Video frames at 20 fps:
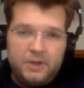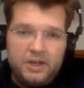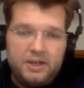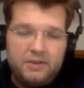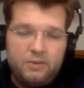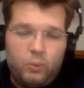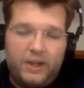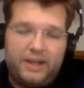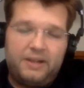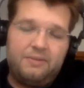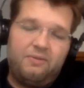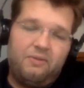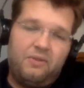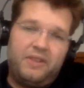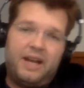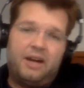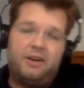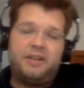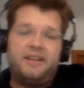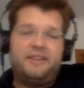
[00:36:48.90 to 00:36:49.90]
Well,
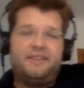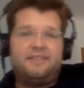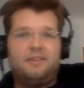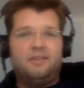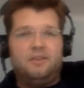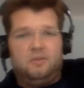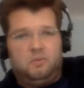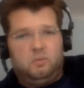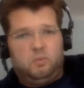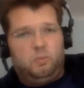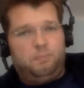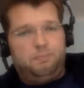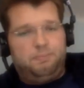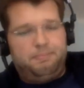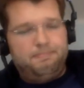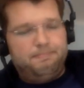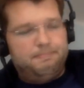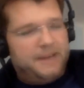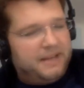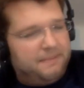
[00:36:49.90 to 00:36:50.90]
nowadays,
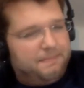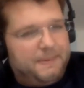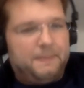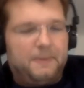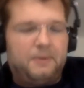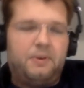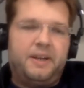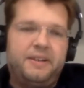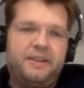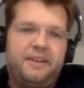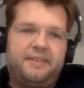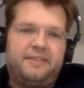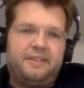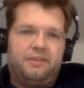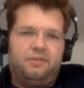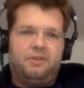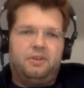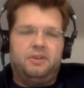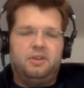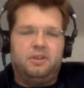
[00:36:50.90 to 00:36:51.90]
many people run their
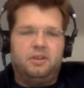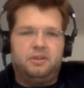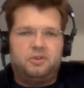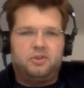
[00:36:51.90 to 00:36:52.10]
stuff on